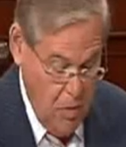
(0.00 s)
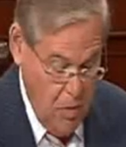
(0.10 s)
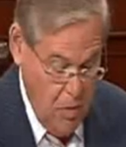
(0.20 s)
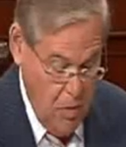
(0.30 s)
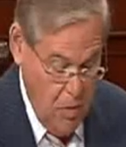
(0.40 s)
New
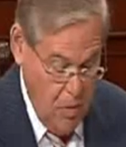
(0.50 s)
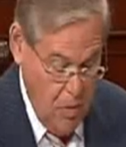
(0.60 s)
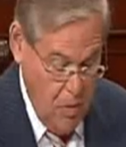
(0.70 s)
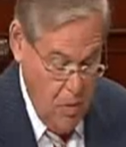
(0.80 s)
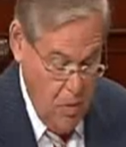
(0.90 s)
Jersey
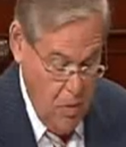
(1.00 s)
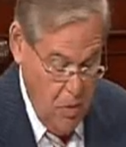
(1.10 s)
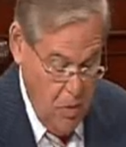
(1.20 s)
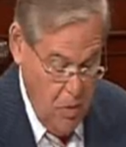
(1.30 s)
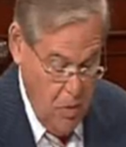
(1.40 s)

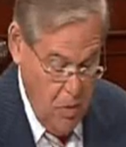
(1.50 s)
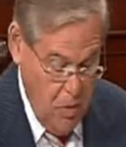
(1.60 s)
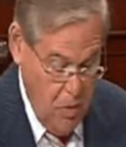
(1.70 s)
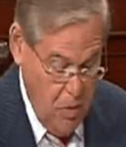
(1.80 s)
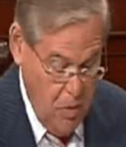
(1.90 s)

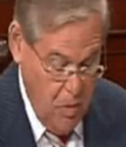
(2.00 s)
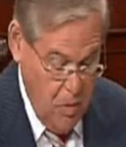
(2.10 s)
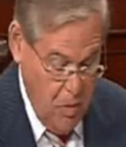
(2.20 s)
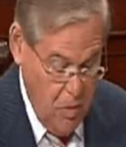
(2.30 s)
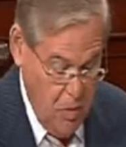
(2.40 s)
did not
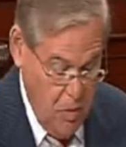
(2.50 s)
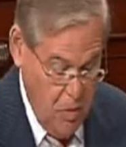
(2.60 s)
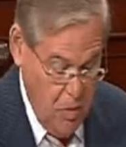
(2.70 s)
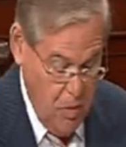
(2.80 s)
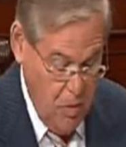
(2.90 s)
endeavor to